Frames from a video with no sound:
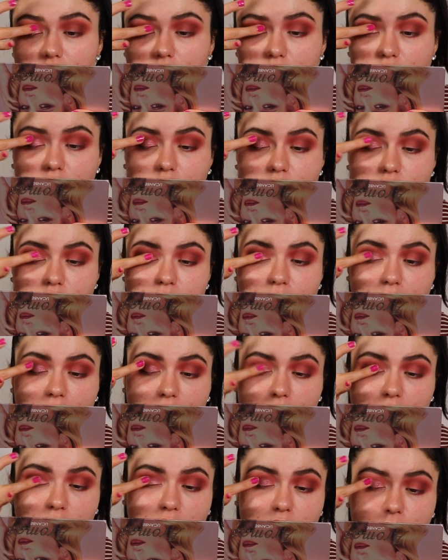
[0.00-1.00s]
I was
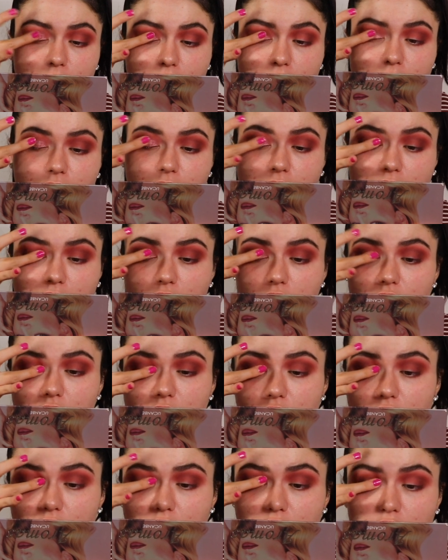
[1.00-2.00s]
applying with my
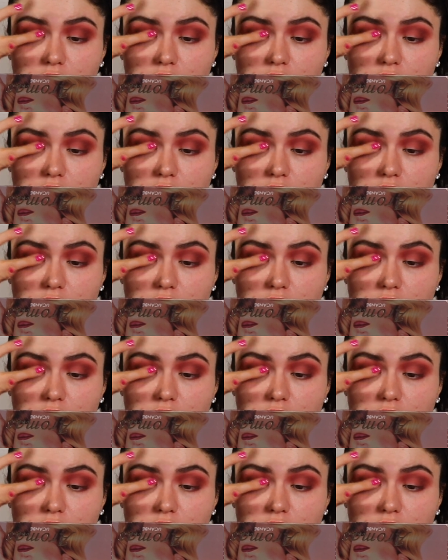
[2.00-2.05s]
finger.